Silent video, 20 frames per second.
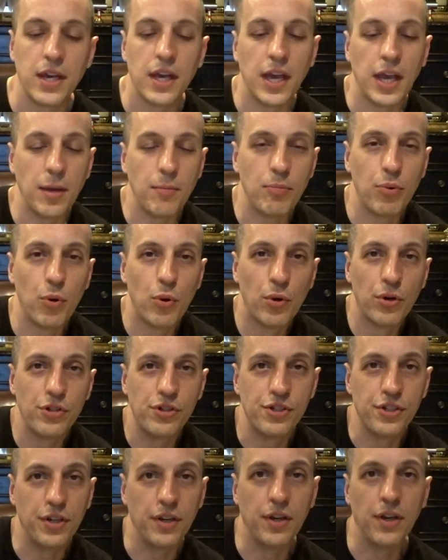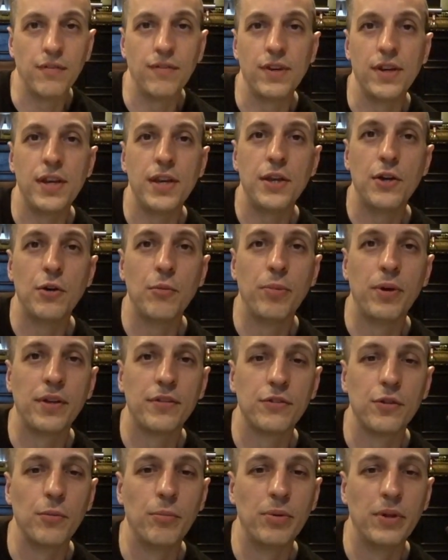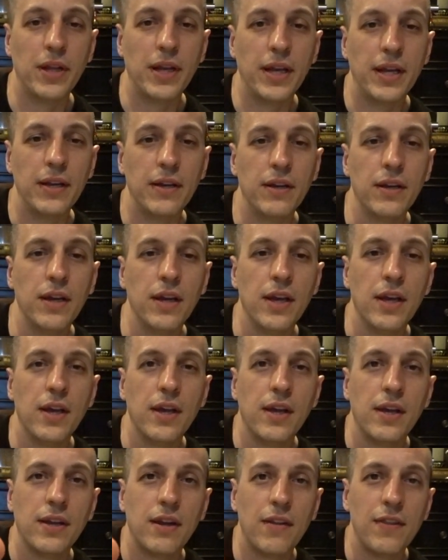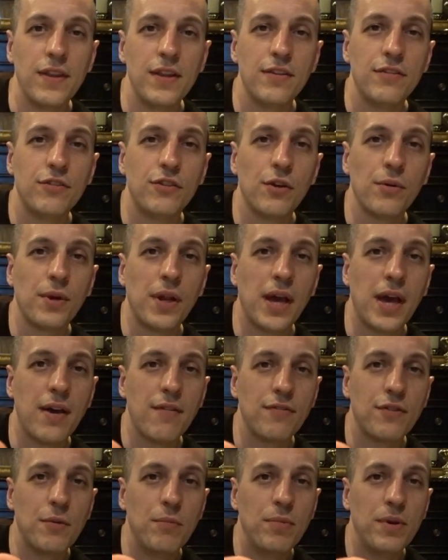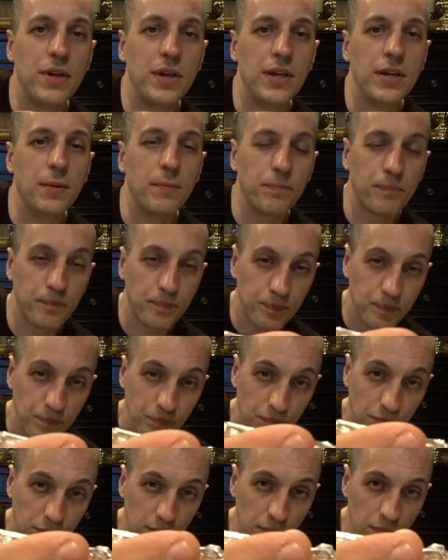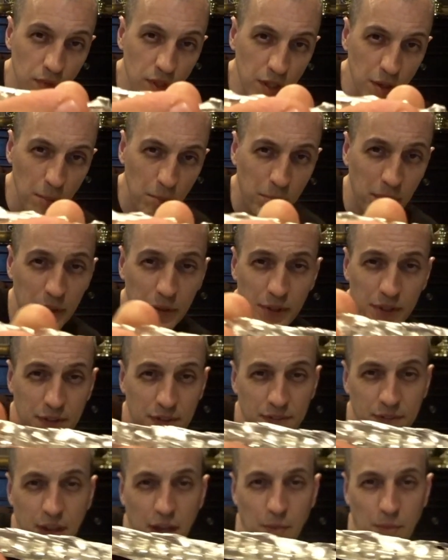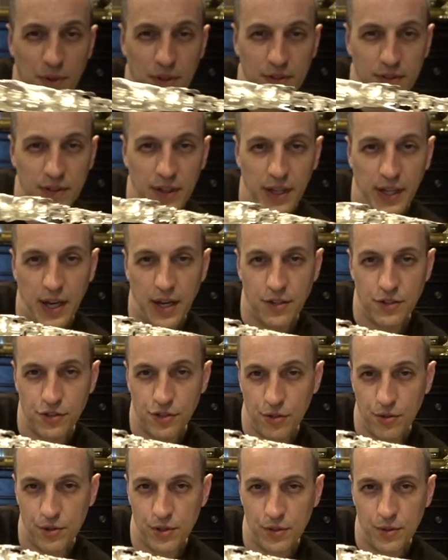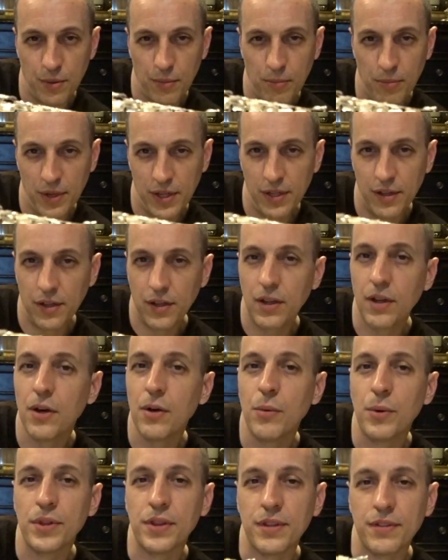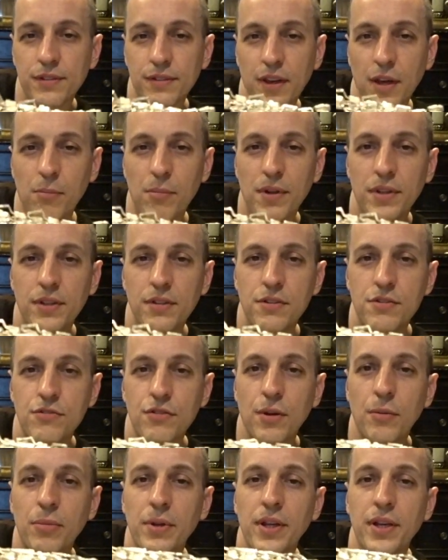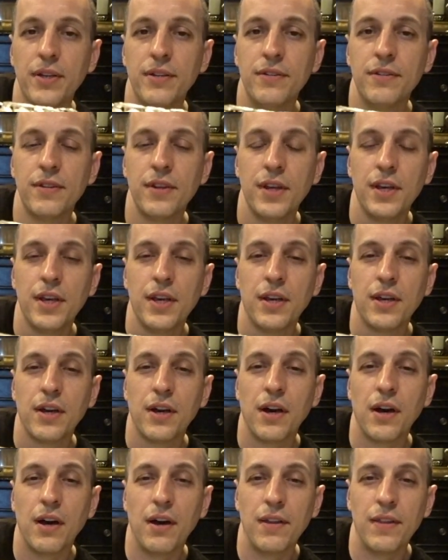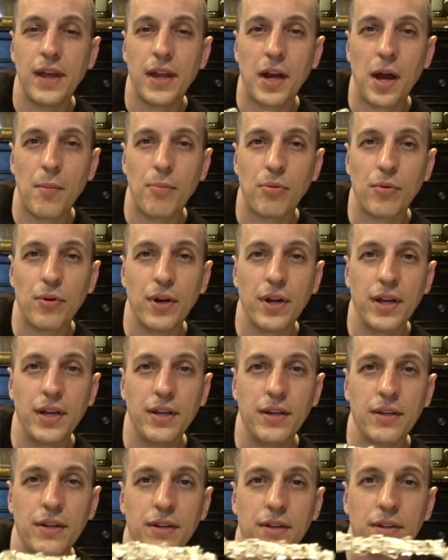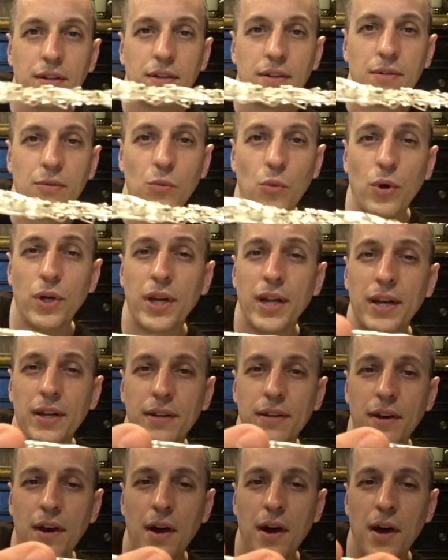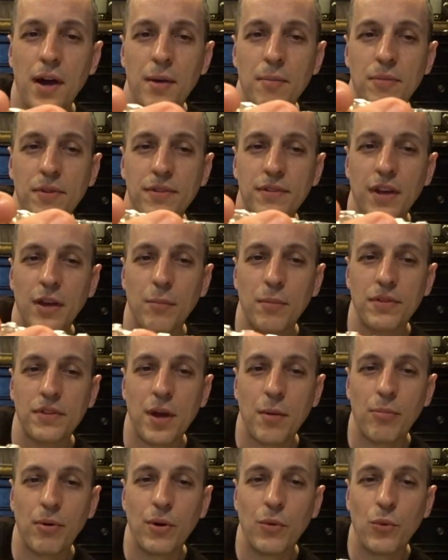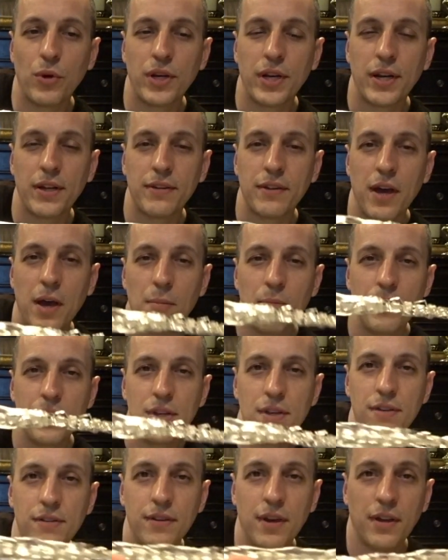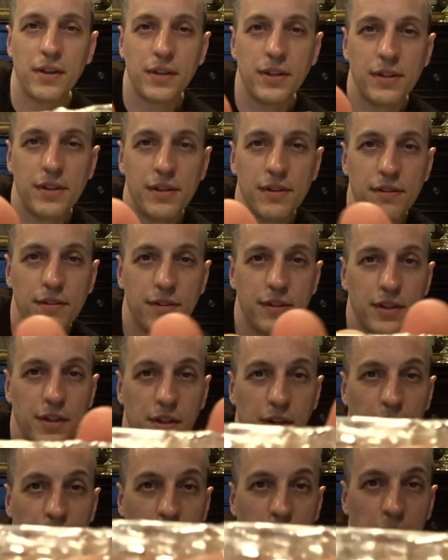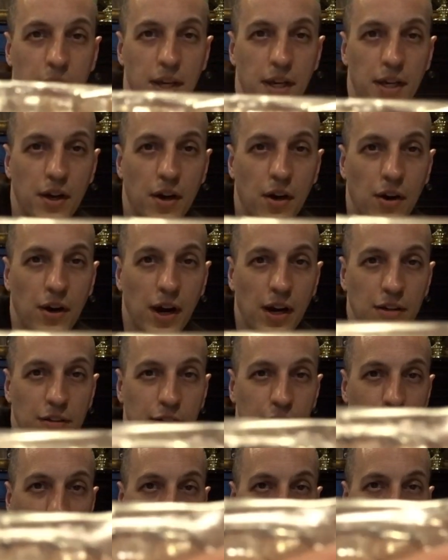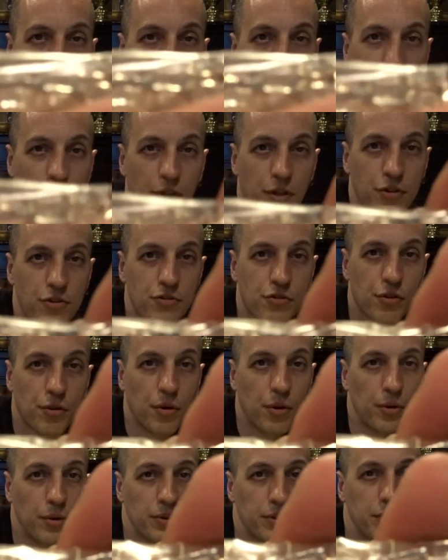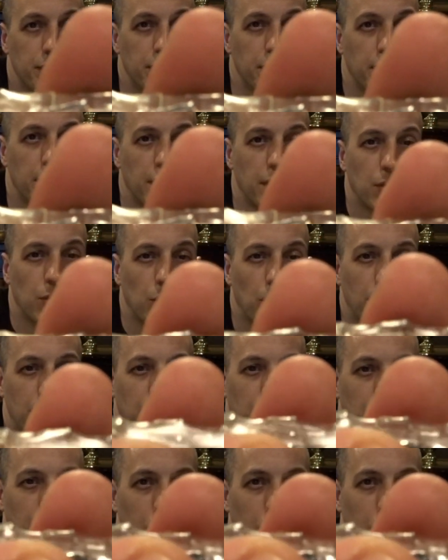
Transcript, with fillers: a portion of a NeoPixel blade. Now these don't have to be built in segments like I showed you a minute ago with the segmented string blades uh, that operate one at a time, the segments operate one at a time. These LEDs here are actually computer controlled with a